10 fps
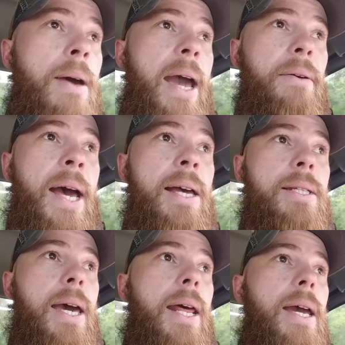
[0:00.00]
back when I
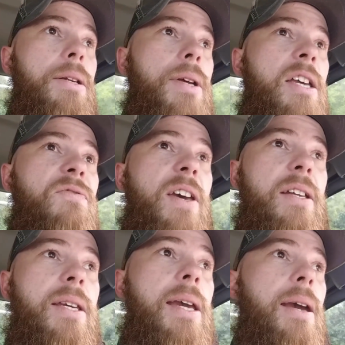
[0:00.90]
was that age, when I was
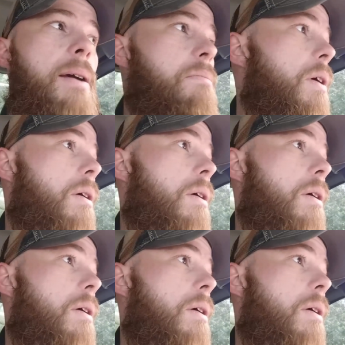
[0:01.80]
15, I